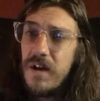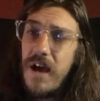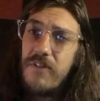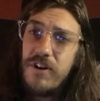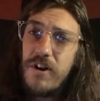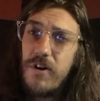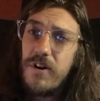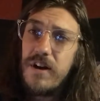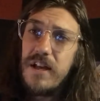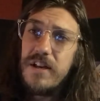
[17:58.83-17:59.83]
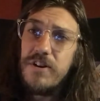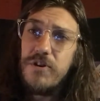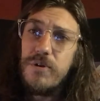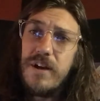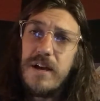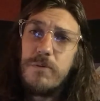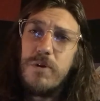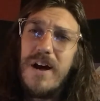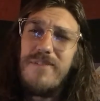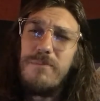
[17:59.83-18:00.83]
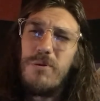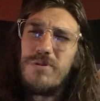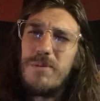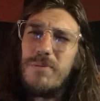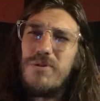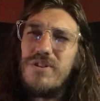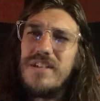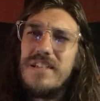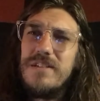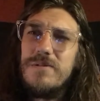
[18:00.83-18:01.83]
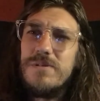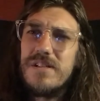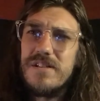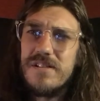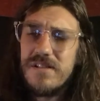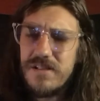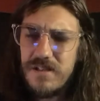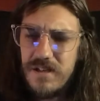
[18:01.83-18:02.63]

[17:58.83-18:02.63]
every card in your deck will have multiple uses,